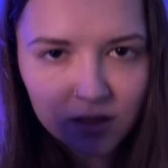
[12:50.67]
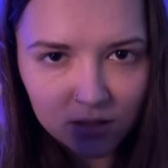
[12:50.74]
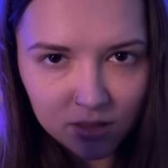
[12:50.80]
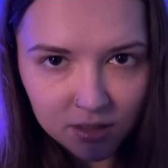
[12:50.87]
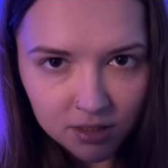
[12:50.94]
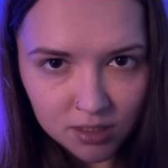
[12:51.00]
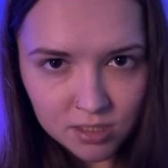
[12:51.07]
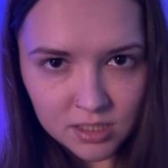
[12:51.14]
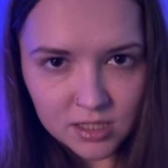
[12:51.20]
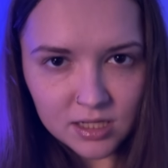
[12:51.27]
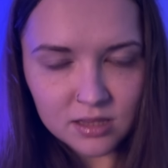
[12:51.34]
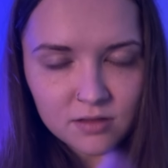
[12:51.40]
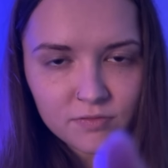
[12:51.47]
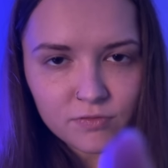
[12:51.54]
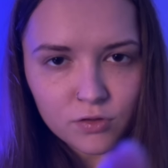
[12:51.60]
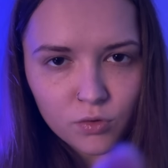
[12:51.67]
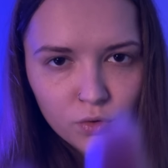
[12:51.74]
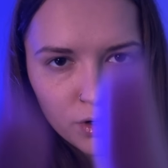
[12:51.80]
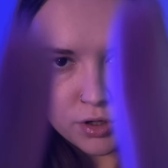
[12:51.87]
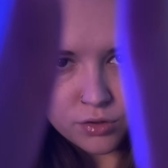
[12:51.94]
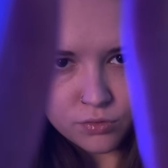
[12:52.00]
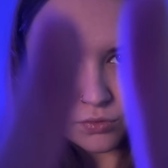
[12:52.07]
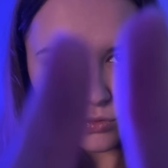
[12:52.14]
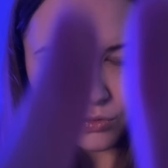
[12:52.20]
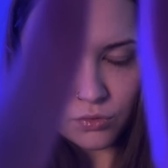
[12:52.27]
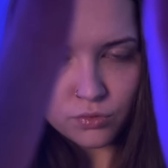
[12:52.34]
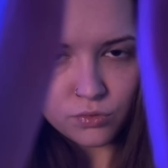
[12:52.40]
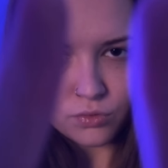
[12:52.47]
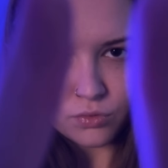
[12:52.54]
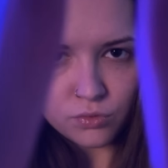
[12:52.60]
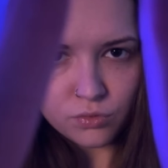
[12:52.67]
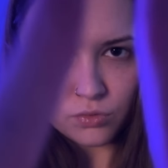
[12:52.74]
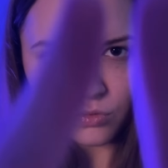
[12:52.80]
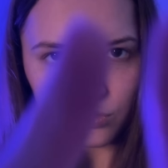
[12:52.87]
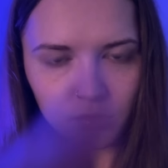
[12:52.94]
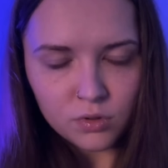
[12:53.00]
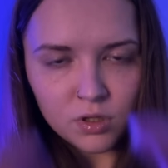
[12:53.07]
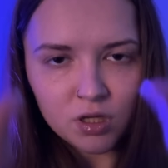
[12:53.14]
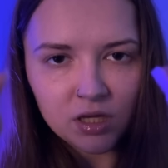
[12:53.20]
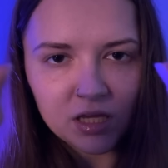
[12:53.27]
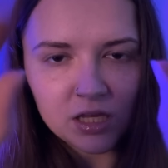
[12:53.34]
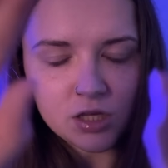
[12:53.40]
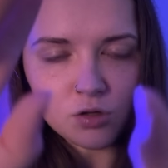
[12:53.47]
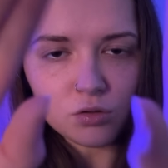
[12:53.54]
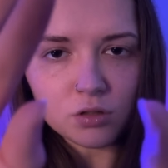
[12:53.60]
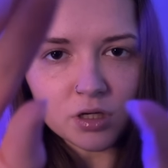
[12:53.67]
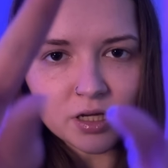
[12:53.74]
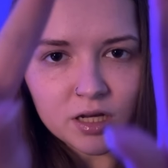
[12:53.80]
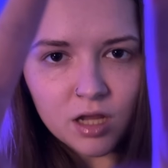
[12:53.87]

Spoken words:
Look at the floor. Can you look in